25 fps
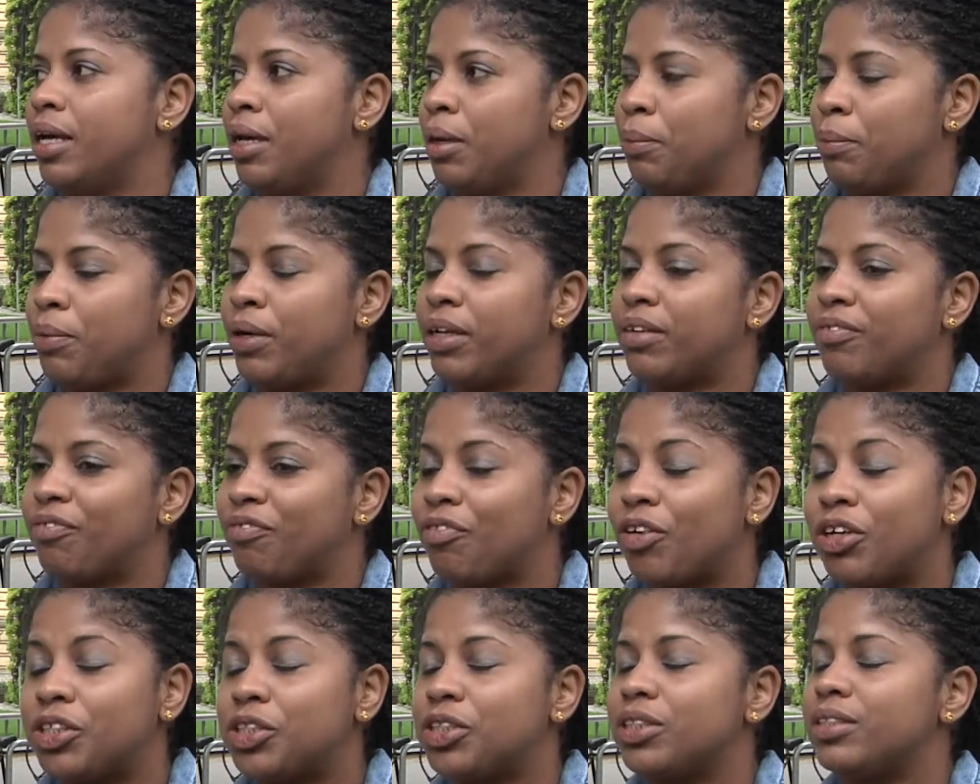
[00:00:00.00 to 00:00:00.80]
But
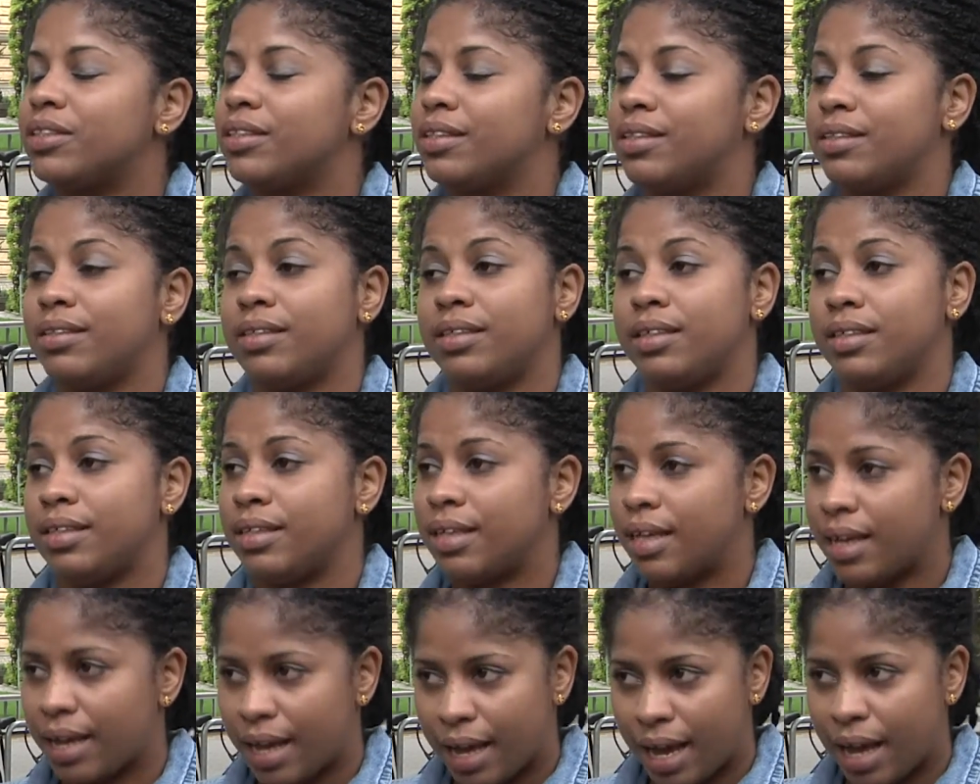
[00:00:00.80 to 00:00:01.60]
fortunately,
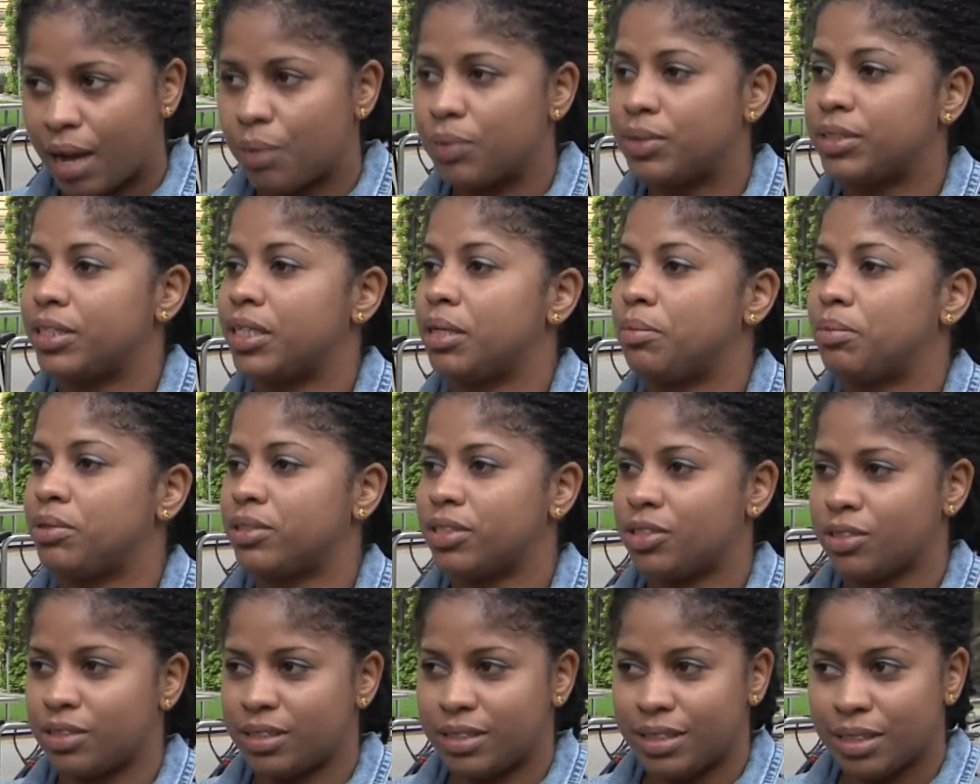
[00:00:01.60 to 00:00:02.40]
I was able
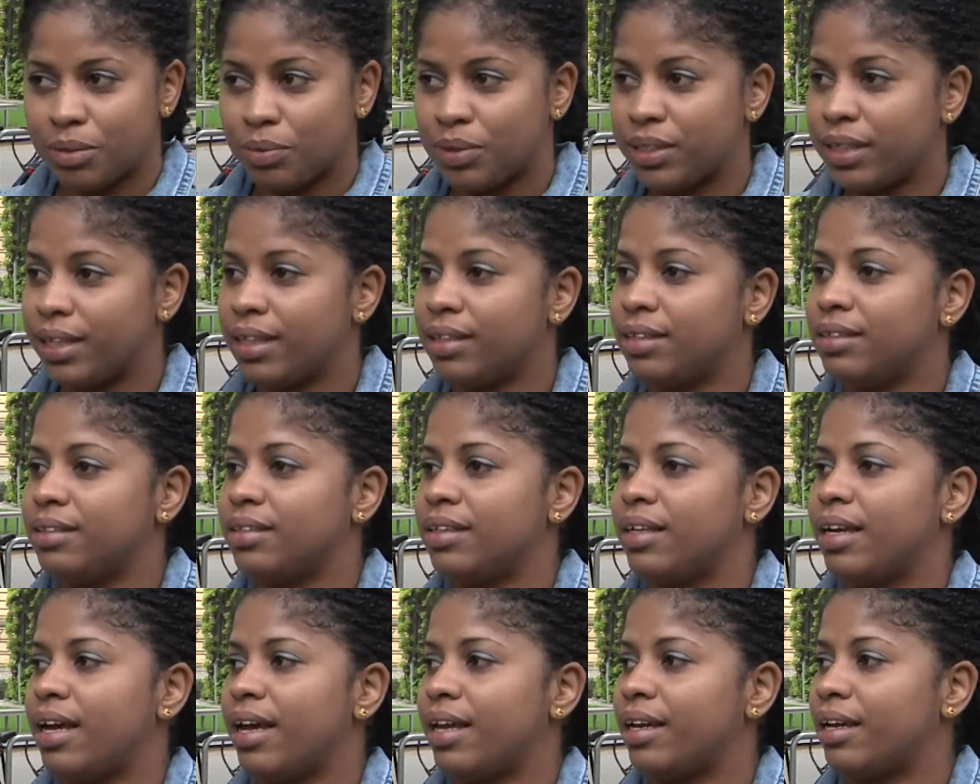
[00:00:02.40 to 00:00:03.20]
to deal with it,
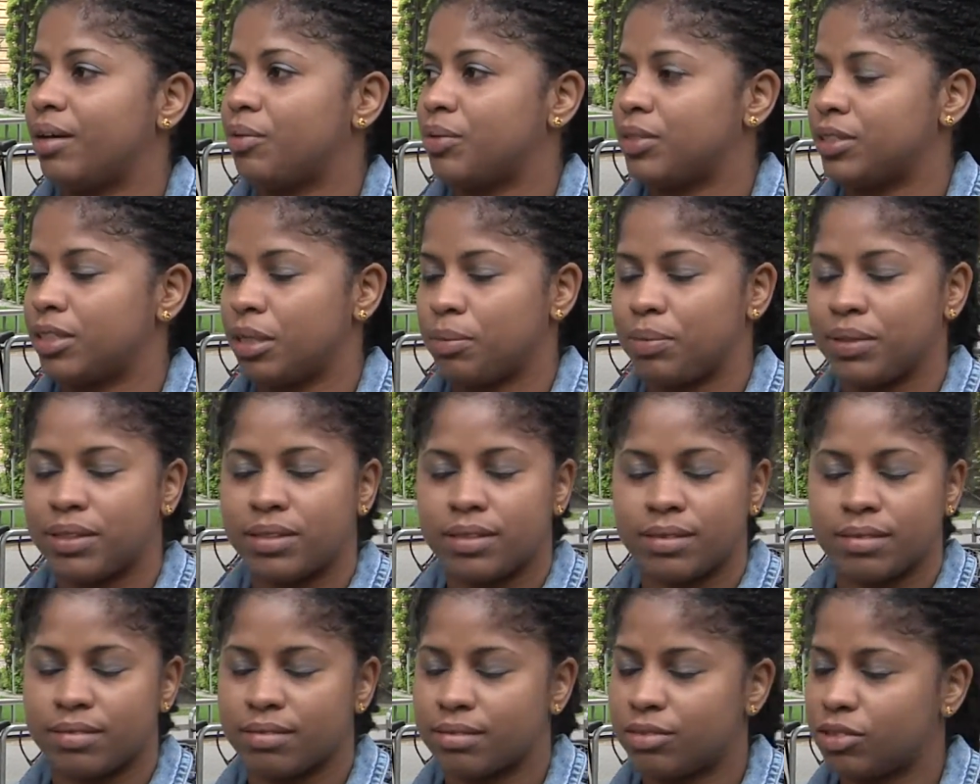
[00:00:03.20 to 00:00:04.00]
and I was able
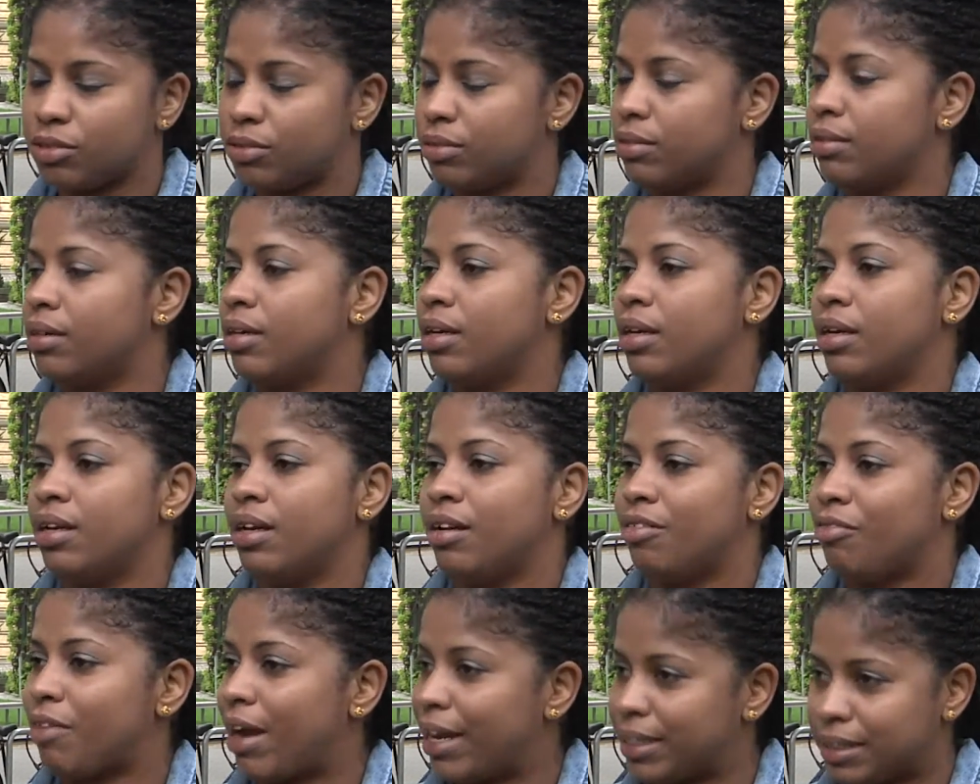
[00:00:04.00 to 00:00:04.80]
to
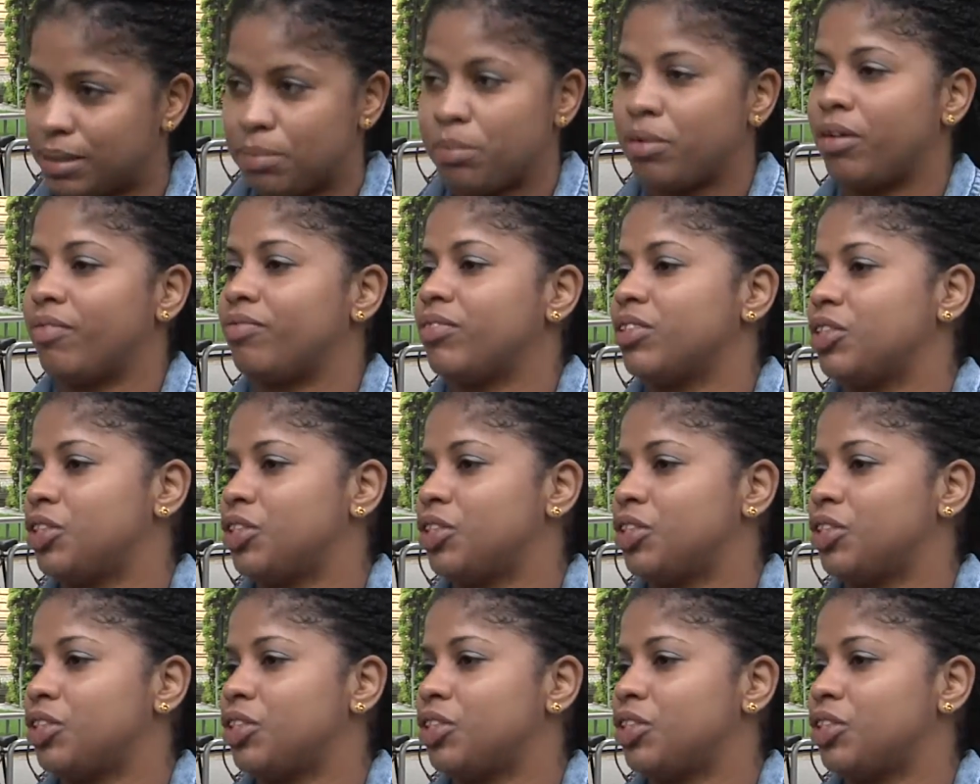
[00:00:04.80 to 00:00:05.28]
rise above the